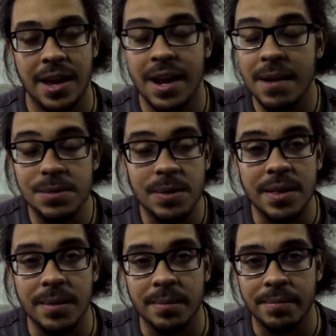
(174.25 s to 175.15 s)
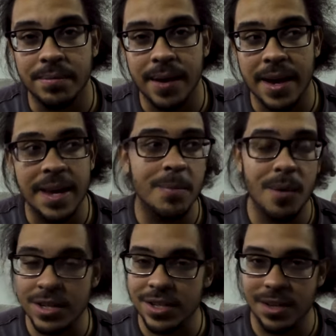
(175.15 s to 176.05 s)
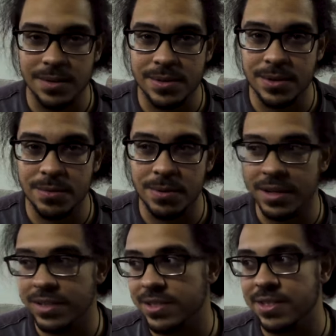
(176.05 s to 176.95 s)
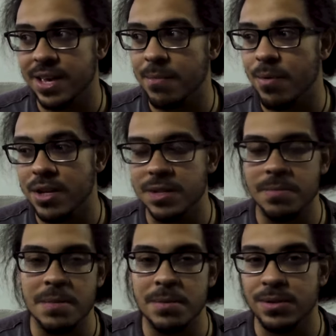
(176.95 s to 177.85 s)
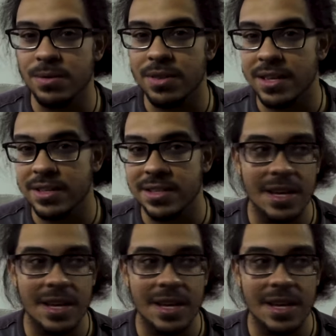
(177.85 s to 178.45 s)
And I was one of them. I kept watching YouTube and I just kept watching people do things